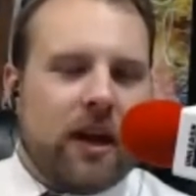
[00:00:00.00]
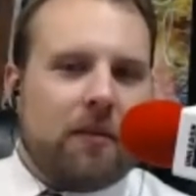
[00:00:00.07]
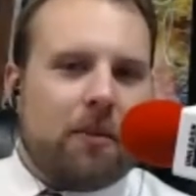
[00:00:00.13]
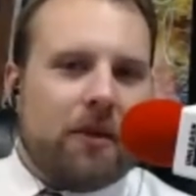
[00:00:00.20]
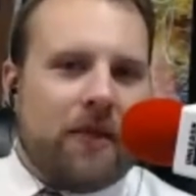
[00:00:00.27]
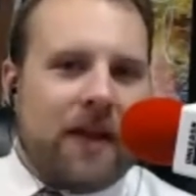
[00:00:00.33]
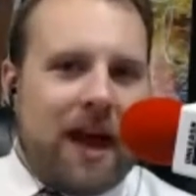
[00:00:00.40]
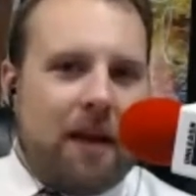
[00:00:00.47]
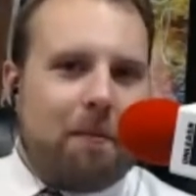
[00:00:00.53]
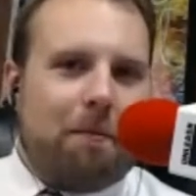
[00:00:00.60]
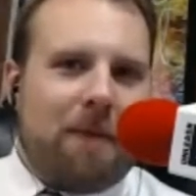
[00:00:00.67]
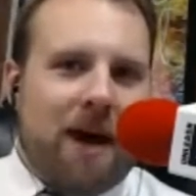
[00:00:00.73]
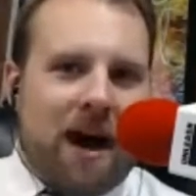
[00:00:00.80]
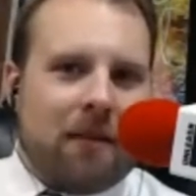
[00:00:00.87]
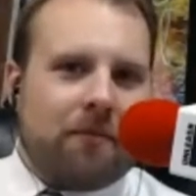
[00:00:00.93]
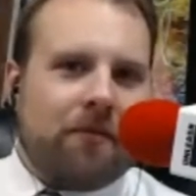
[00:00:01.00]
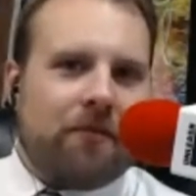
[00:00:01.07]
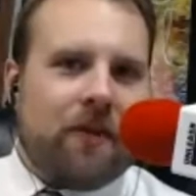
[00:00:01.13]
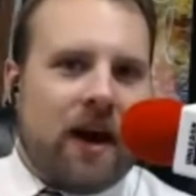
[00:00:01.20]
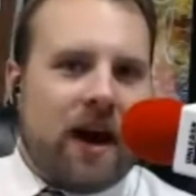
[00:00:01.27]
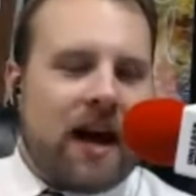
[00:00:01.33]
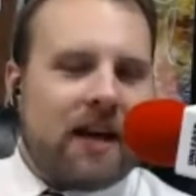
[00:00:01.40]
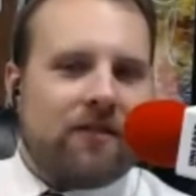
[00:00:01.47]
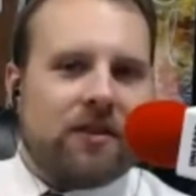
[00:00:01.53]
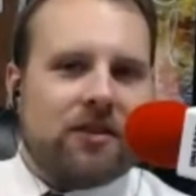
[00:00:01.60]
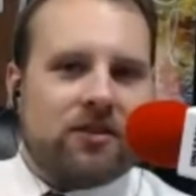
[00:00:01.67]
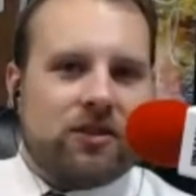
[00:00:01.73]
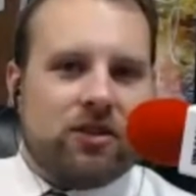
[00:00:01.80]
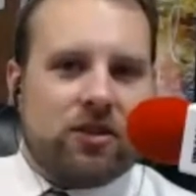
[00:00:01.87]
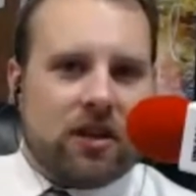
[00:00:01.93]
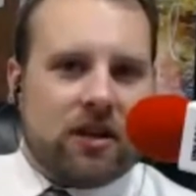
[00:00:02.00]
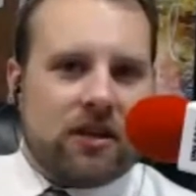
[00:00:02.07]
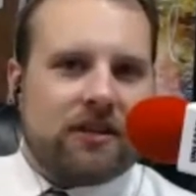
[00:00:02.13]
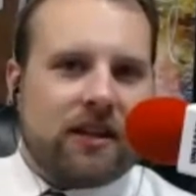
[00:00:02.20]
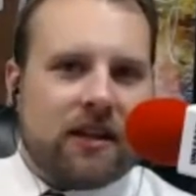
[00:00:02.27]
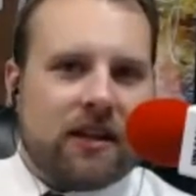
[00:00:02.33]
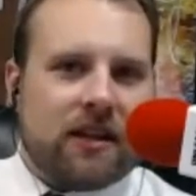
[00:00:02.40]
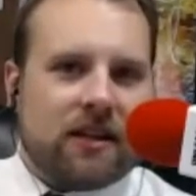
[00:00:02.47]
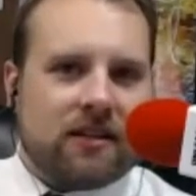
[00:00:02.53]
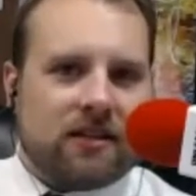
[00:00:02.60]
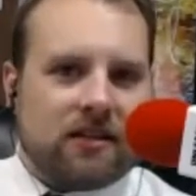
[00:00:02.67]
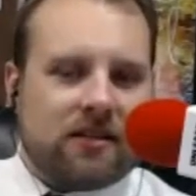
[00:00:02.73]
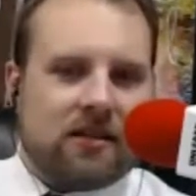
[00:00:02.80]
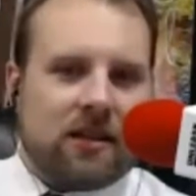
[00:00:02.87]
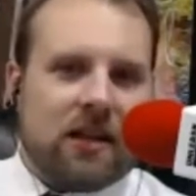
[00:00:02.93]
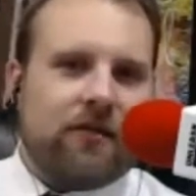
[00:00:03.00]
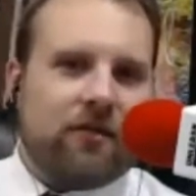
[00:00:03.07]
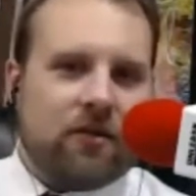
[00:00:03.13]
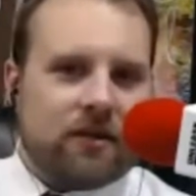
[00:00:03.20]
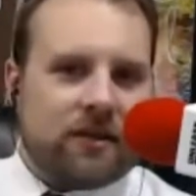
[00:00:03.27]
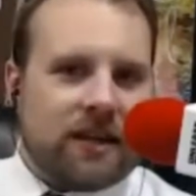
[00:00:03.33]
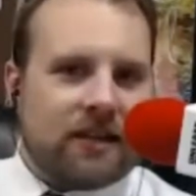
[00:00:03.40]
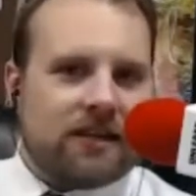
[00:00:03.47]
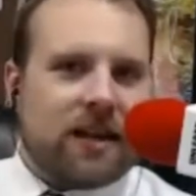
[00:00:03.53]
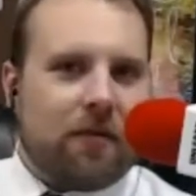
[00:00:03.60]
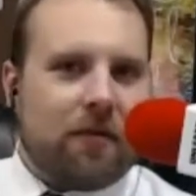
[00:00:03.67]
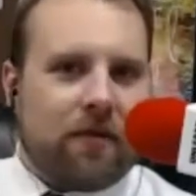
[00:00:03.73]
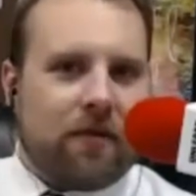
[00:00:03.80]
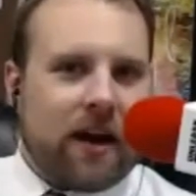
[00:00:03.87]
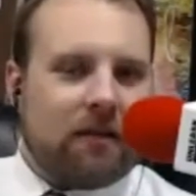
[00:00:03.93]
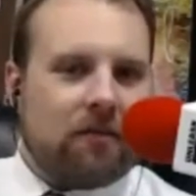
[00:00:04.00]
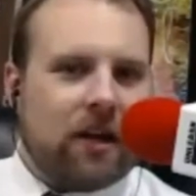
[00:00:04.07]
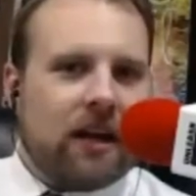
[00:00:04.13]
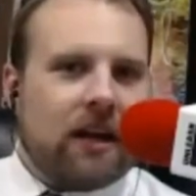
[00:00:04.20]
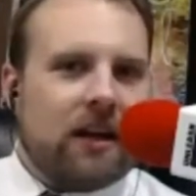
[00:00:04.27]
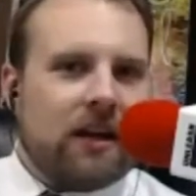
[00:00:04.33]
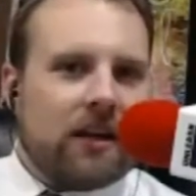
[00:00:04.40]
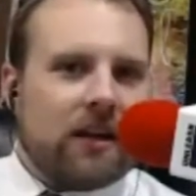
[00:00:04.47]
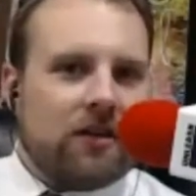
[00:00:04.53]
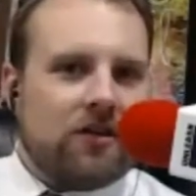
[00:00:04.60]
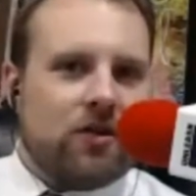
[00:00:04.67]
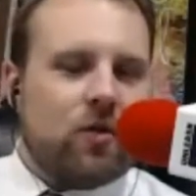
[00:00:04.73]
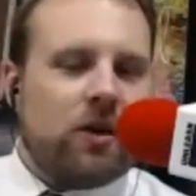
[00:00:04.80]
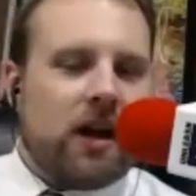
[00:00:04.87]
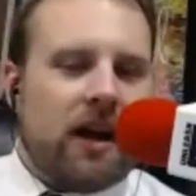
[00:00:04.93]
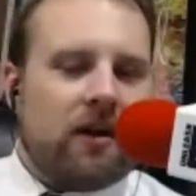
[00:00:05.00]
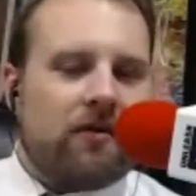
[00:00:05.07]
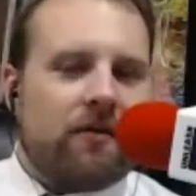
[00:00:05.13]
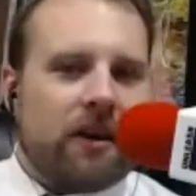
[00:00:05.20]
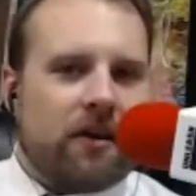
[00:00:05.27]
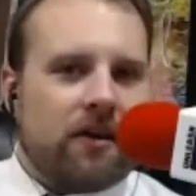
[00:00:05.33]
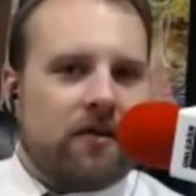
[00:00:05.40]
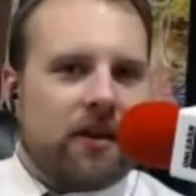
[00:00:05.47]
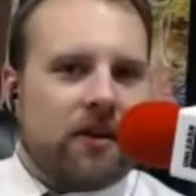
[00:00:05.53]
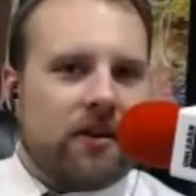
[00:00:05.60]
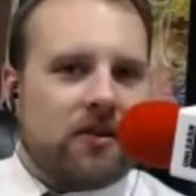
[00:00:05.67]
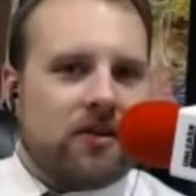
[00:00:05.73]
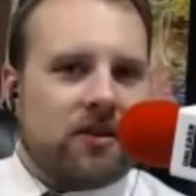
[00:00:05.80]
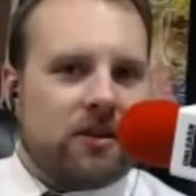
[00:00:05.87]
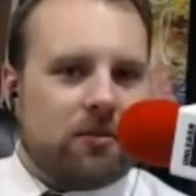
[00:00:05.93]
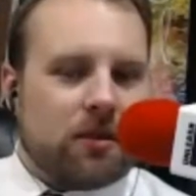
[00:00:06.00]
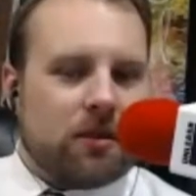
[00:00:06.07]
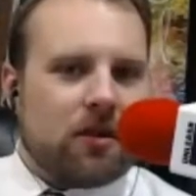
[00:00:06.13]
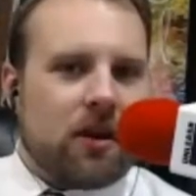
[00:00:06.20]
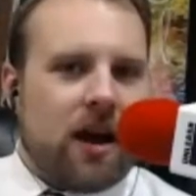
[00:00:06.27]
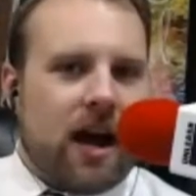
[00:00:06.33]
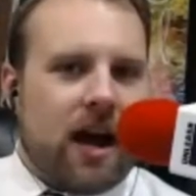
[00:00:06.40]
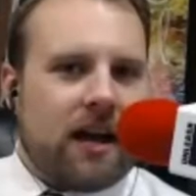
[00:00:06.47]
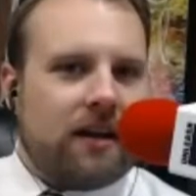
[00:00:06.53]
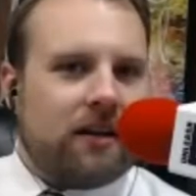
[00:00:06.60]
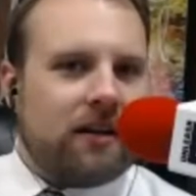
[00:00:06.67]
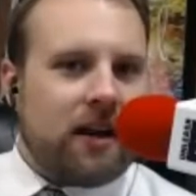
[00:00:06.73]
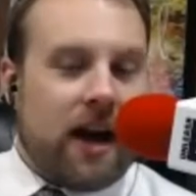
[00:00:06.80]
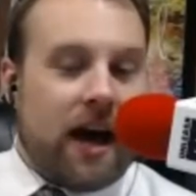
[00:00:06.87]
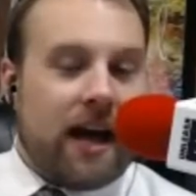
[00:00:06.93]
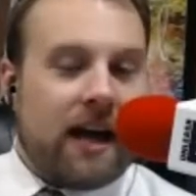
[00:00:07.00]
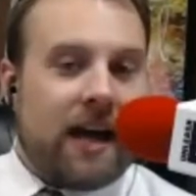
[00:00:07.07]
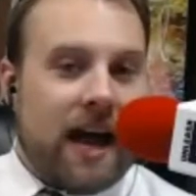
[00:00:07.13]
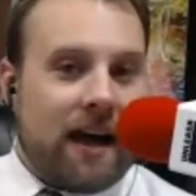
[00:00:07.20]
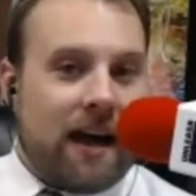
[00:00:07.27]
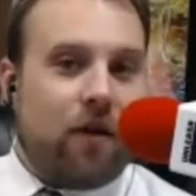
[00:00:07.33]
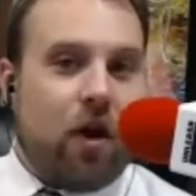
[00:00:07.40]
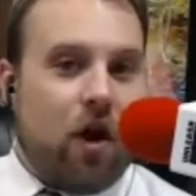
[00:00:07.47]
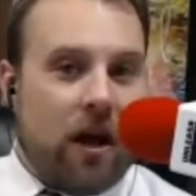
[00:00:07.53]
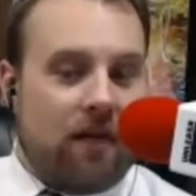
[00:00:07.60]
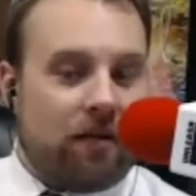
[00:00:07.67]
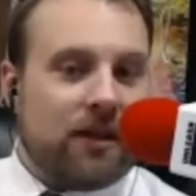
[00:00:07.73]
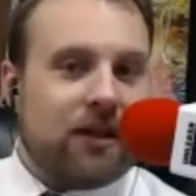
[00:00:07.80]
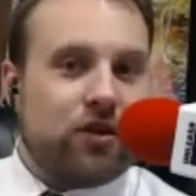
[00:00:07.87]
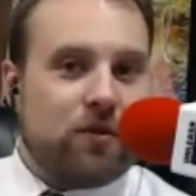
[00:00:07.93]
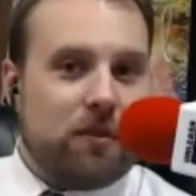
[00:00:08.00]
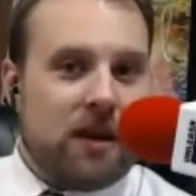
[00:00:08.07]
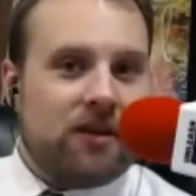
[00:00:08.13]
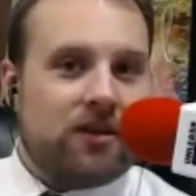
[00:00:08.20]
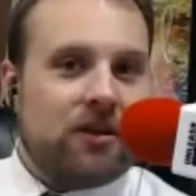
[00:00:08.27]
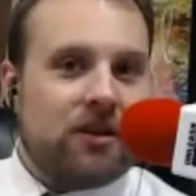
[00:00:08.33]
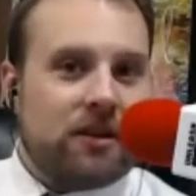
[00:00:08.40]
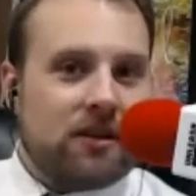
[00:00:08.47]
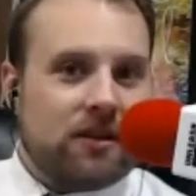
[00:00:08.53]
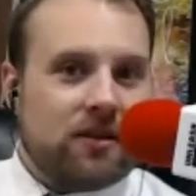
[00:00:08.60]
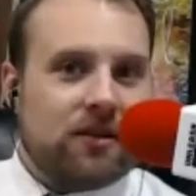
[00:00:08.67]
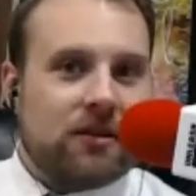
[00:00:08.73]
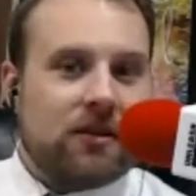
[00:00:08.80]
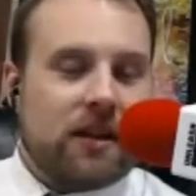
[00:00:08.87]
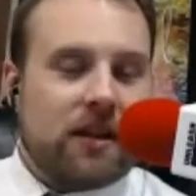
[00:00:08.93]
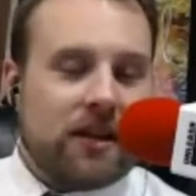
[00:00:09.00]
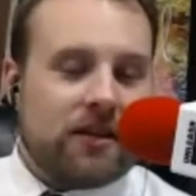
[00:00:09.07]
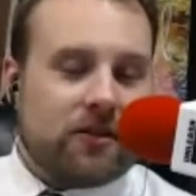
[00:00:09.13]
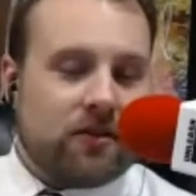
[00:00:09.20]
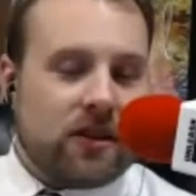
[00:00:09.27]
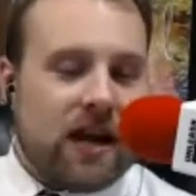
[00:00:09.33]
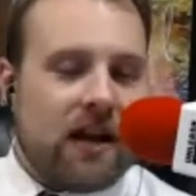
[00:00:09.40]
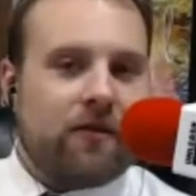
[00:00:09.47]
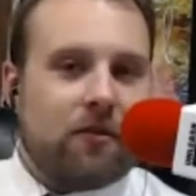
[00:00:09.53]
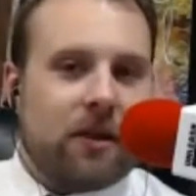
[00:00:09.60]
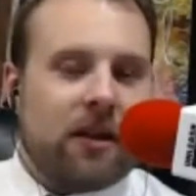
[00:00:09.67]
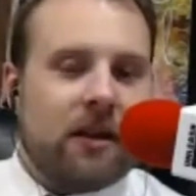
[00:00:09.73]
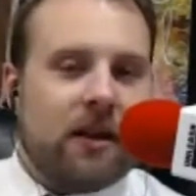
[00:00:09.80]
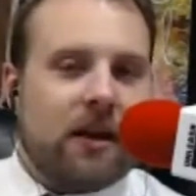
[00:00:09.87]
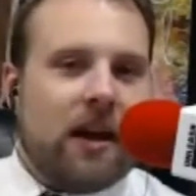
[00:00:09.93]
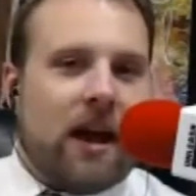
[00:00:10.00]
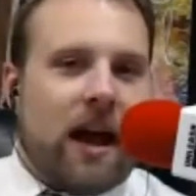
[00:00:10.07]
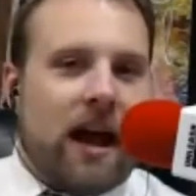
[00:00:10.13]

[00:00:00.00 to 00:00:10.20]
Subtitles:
But that bottom five is just as insightful as that top five, because you and I are very, very similar. I have everything that you mentioned is a lesser talent for me.